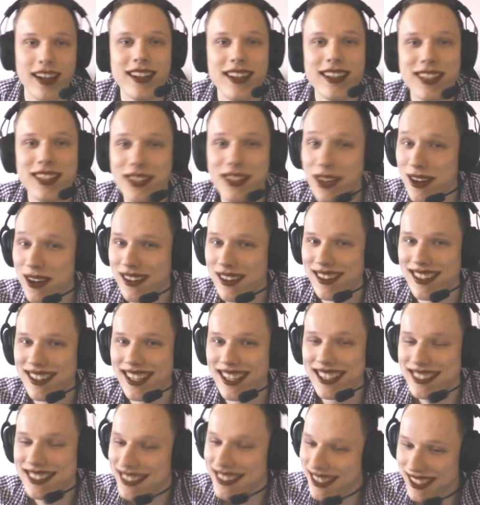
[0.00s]
You know,
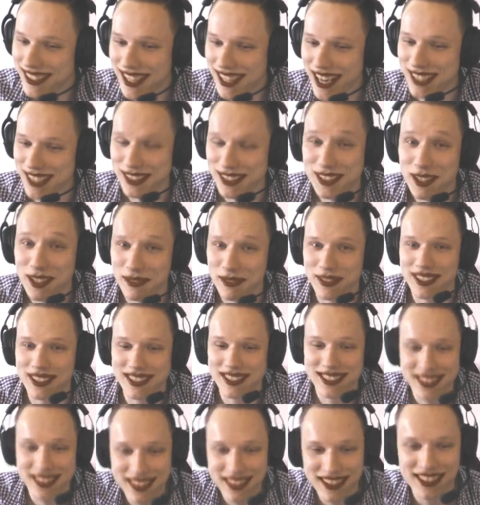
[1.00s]
it's a, there's a
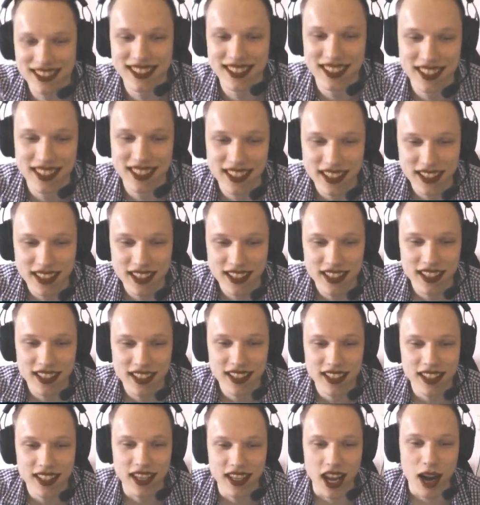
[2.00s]
difference.
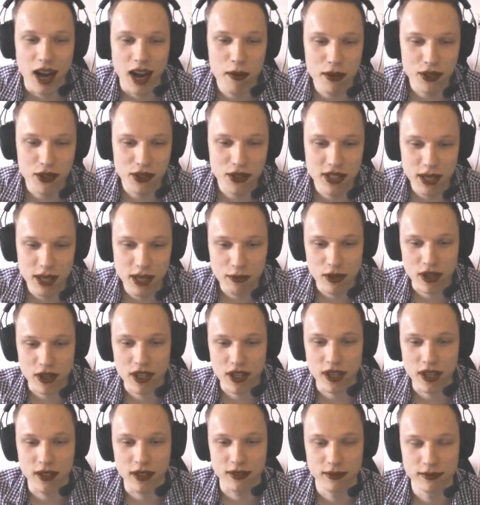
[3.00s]
How would you name your
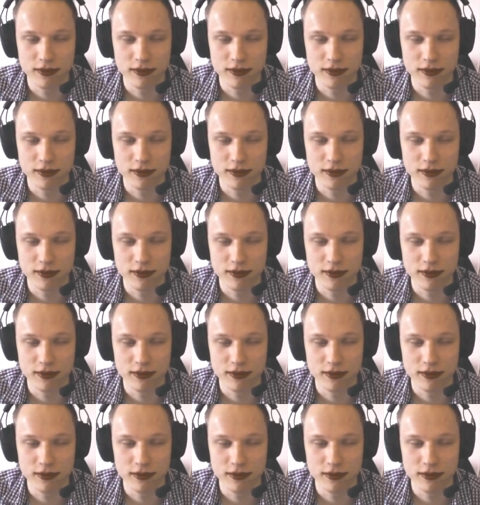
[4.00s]
goat?